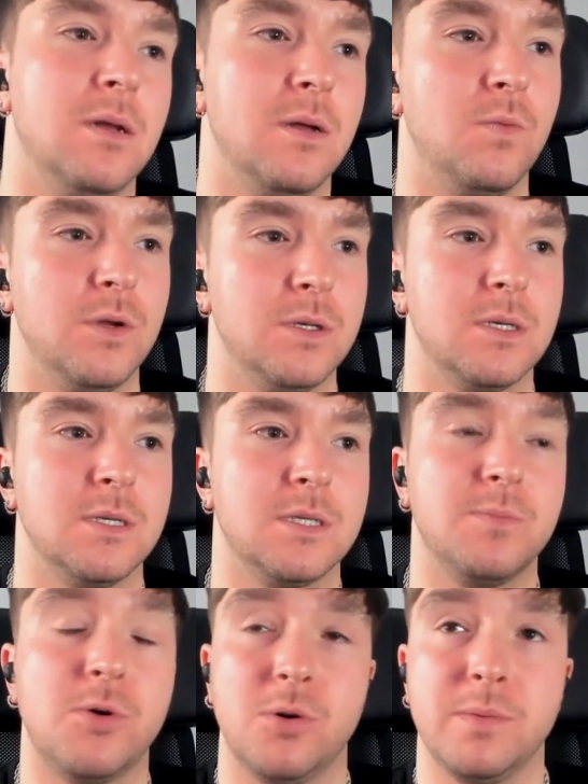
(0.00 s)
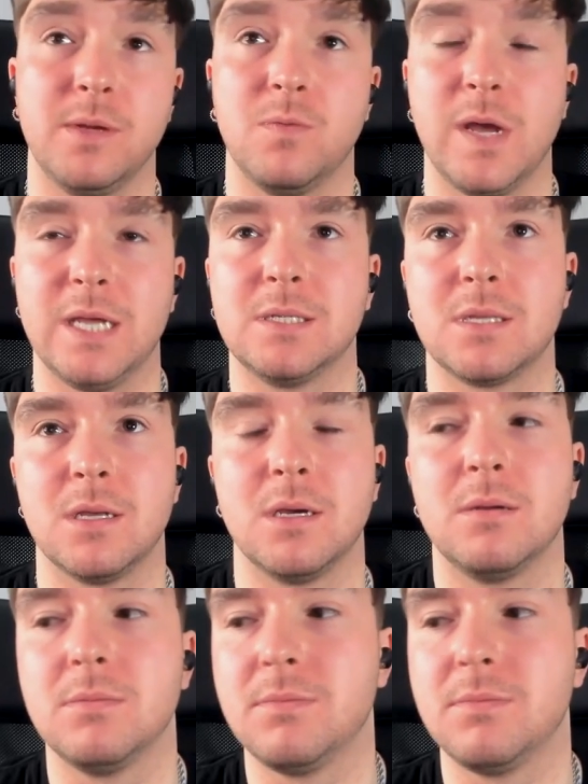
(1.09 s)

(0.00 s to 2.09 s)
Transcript: and want to support me in ways that